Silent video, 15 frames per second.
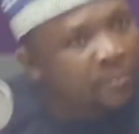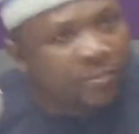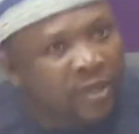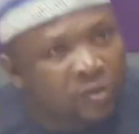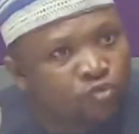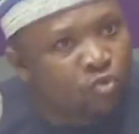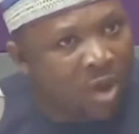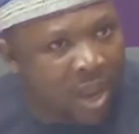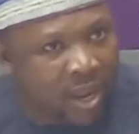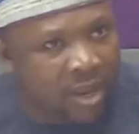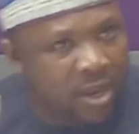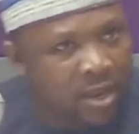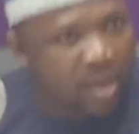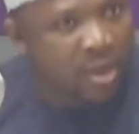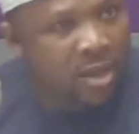Yeah, it's in
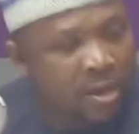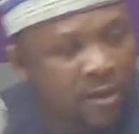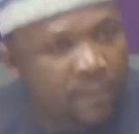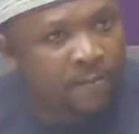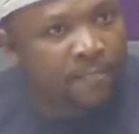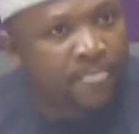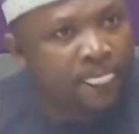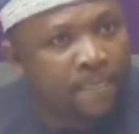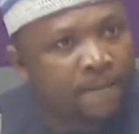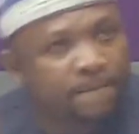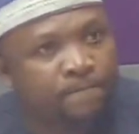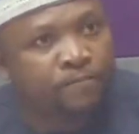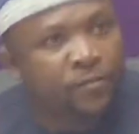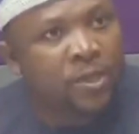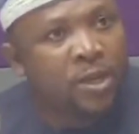terms of technical wise,
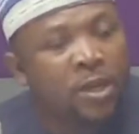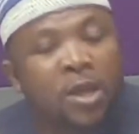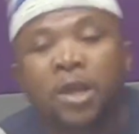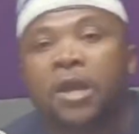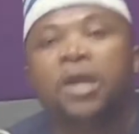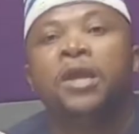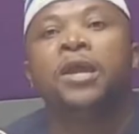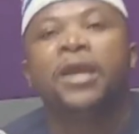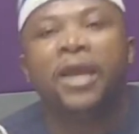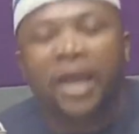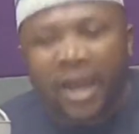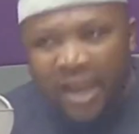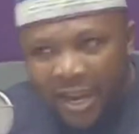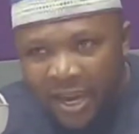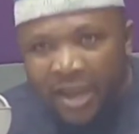you think that we
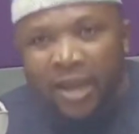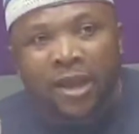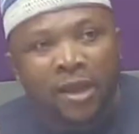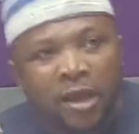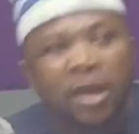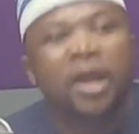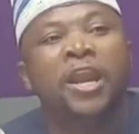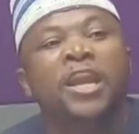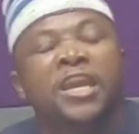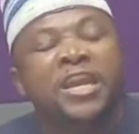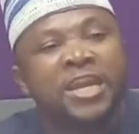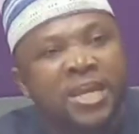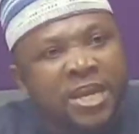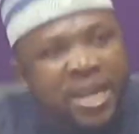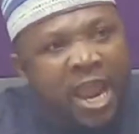don't lack. We are okay.
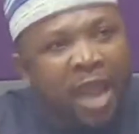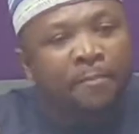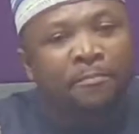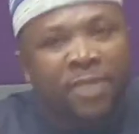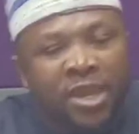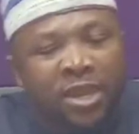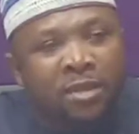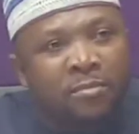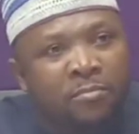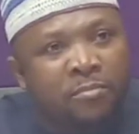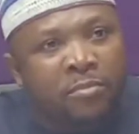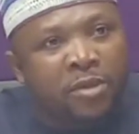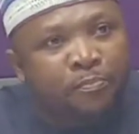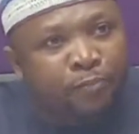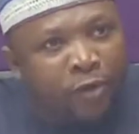Ni a
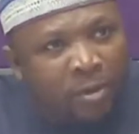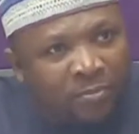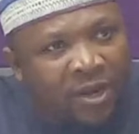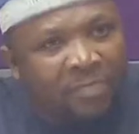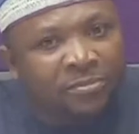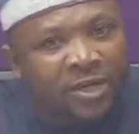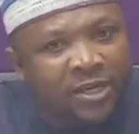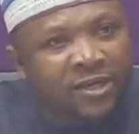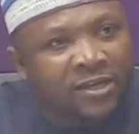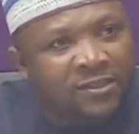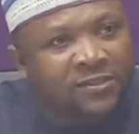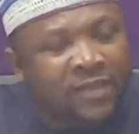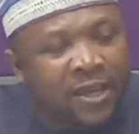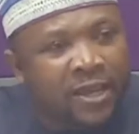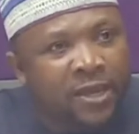me problem ni ni
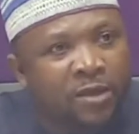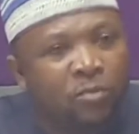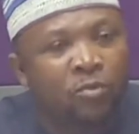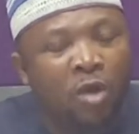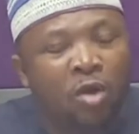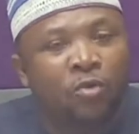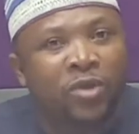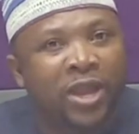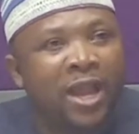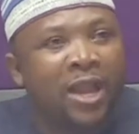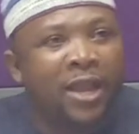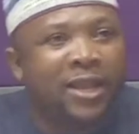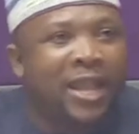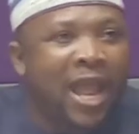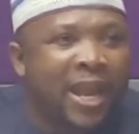say. Wow,
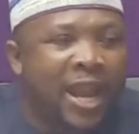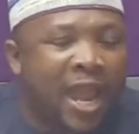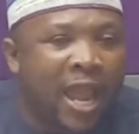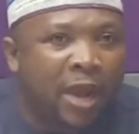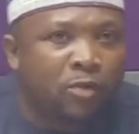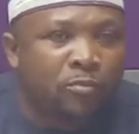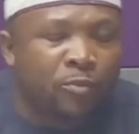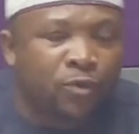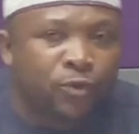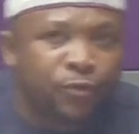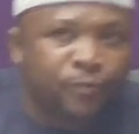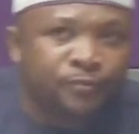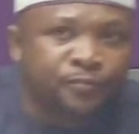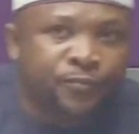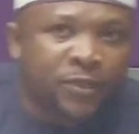Ghana hano mono.
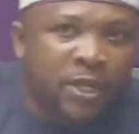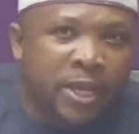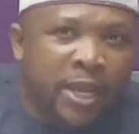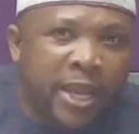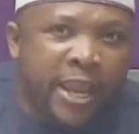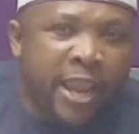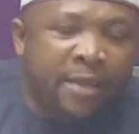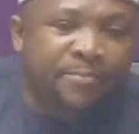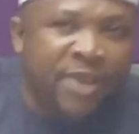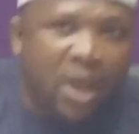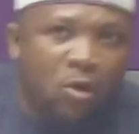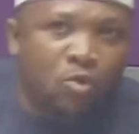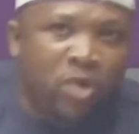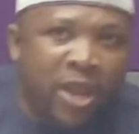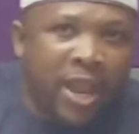Ebi a
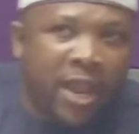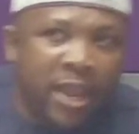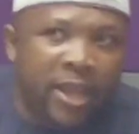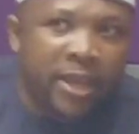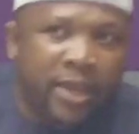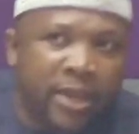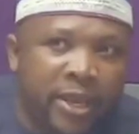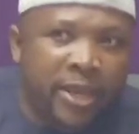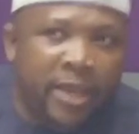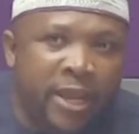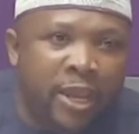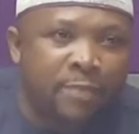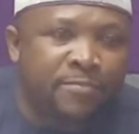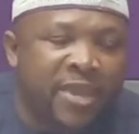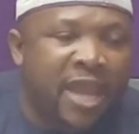uka,
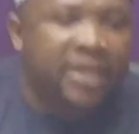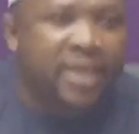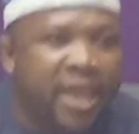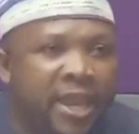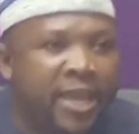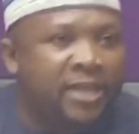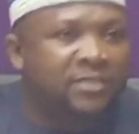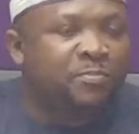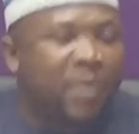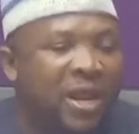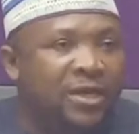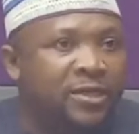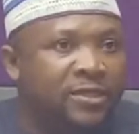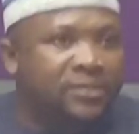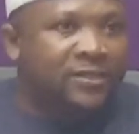ebi a ye
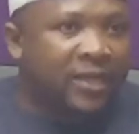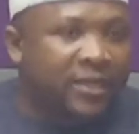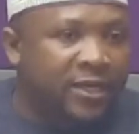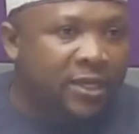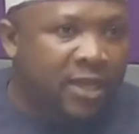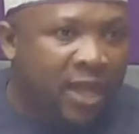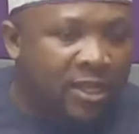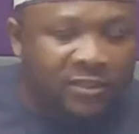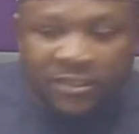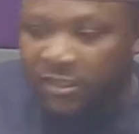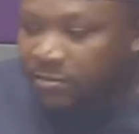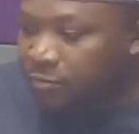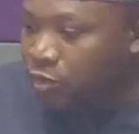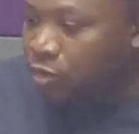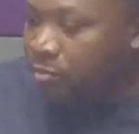expanded technical team no.